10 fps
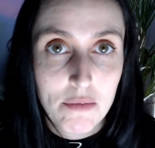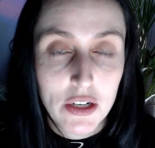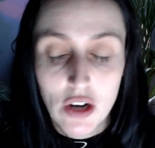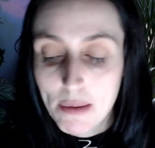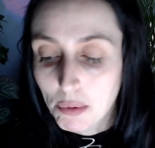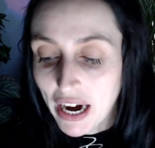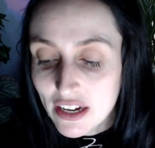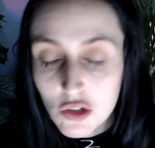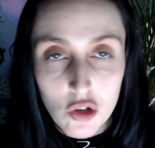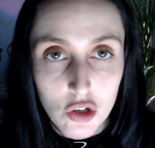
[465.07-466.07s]
We, our
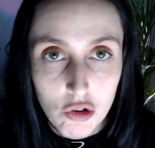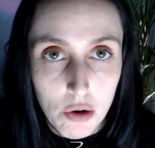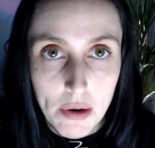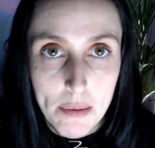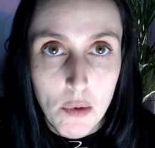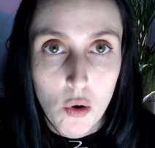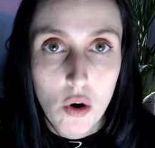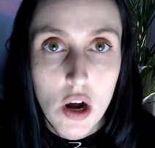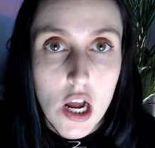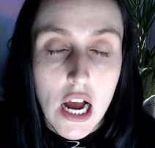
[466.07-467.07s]
brains don't grow anymore.